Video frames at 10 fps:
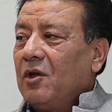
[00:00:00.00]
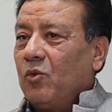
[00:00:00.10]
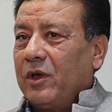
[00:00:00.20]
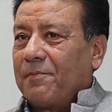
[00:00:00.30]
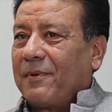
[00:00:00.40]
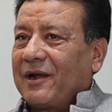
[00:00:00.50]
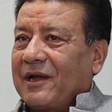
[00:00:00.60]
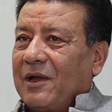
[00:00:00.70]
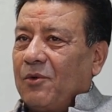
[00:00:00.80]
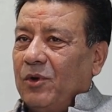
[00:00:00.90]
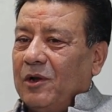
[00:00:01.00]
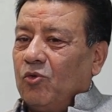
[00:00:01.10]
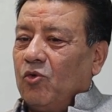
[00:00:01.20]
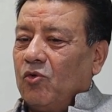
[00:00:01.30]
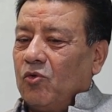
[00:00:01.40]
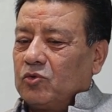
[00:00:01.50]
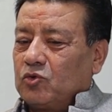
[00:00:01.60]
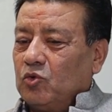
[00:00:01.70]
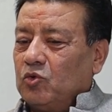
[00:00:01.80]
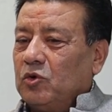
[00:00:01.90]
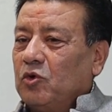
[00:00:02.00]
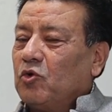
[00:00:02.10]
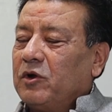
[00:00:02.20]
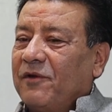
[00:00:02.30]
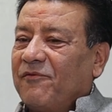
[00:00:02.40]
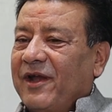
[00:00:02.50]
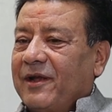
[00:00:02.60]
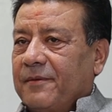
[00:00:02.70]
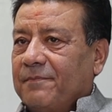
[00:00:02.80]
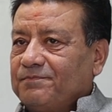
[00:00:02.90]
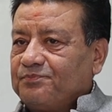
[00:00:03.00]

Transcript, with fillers: where PATA will go through, you know, different